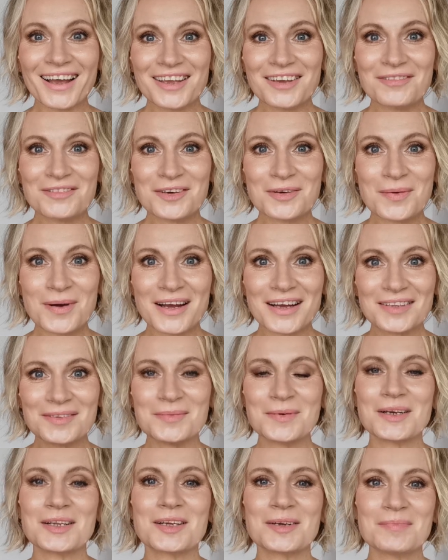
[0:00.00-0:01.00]
Hi
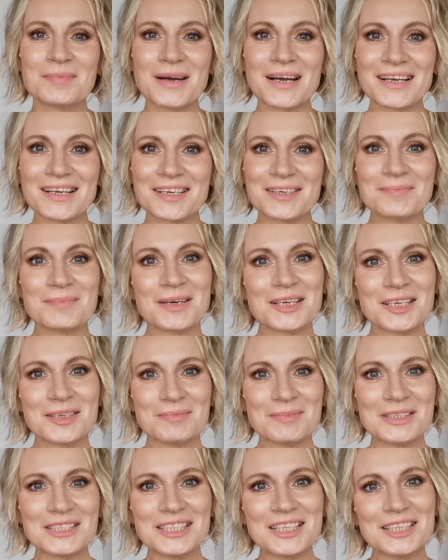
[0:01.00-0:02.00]
everyone, welcome back. My
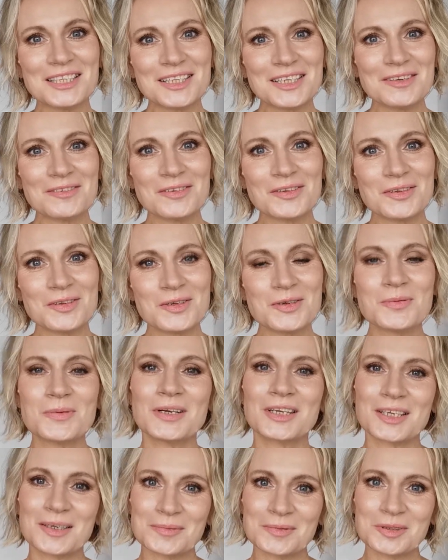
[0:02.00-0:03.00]
name is Lydia. If you're new,
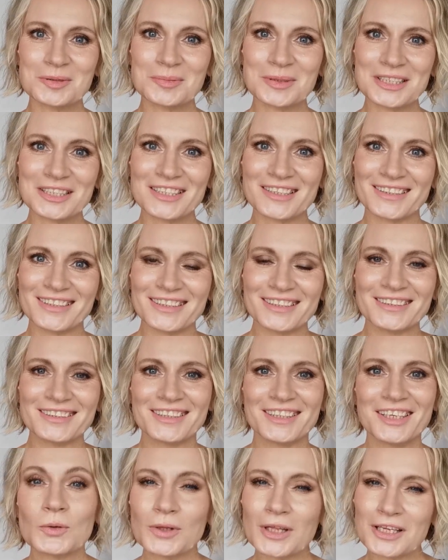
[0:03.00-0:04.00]
welcome to my
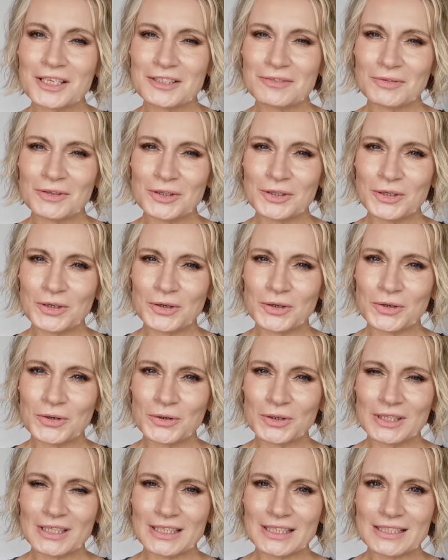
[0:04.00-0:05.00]
channel. Today's
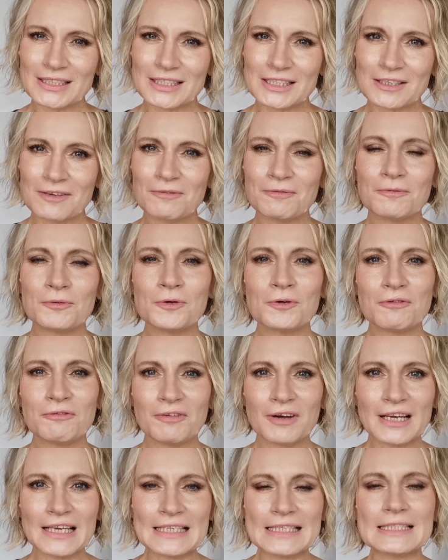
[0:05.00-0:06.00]
video is full
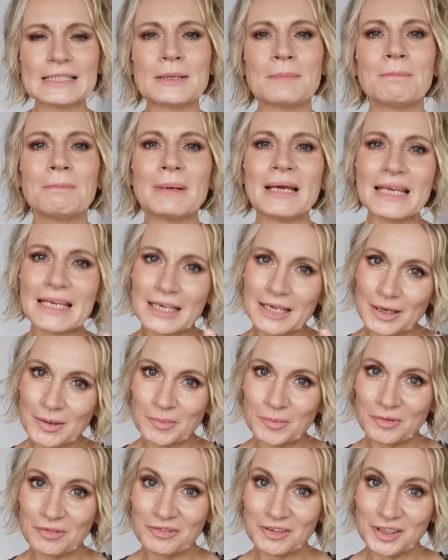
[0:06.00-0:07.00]
face
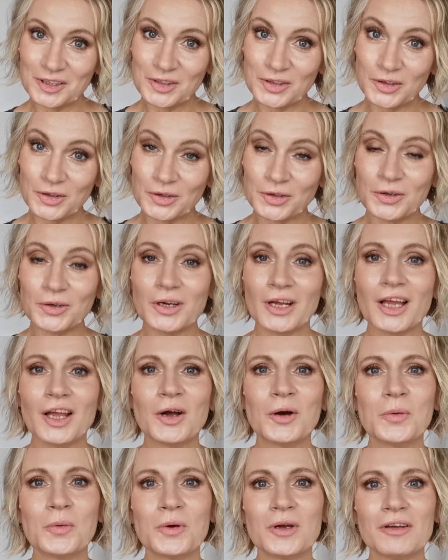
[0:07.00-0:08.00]
makeup video
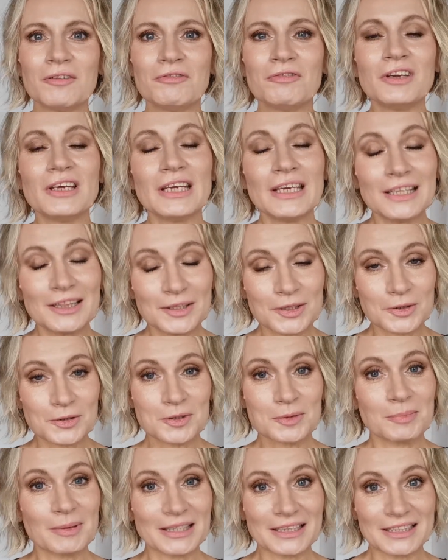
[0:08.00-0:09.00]
with IT
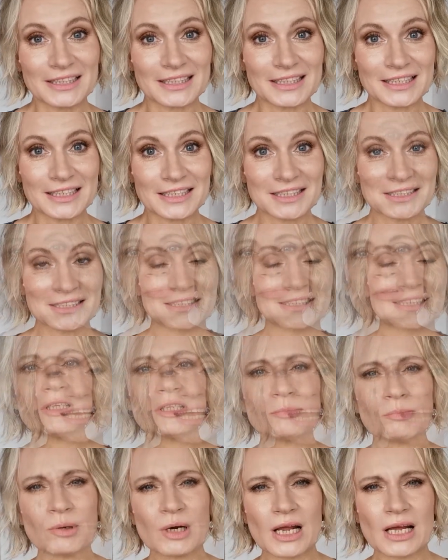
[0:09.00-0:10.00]
Cosmetics.
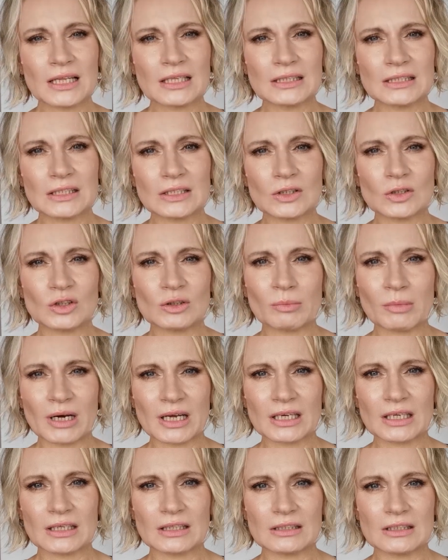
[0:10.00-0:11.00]
This brand on the
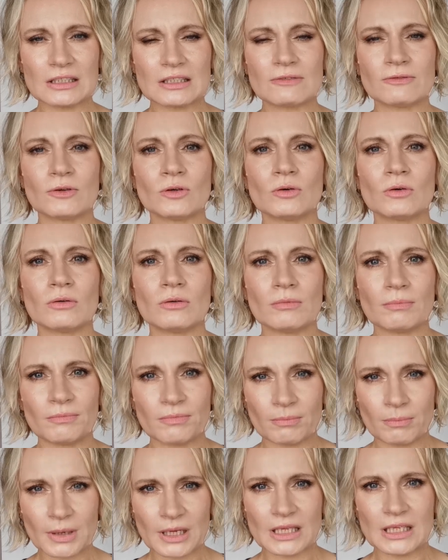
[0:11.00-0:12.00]
market is for
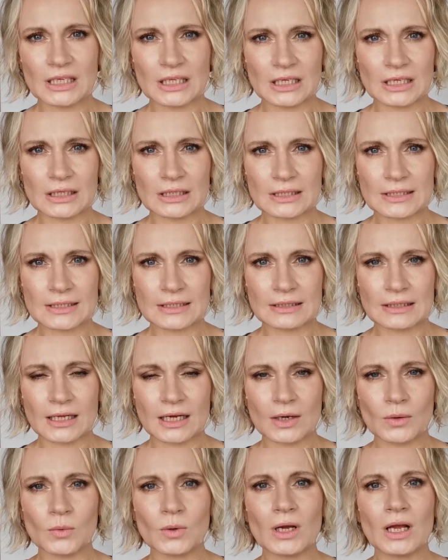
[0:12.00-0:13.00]
many years
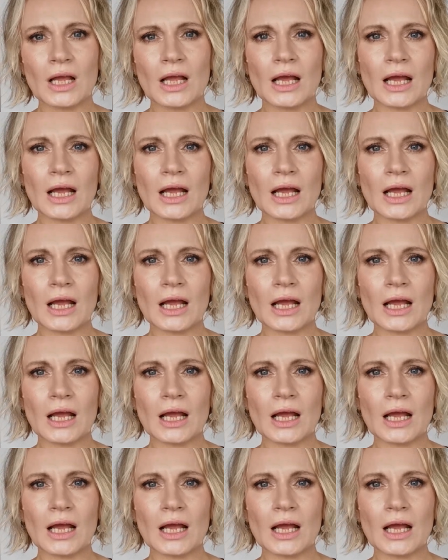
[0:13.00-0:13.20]
now,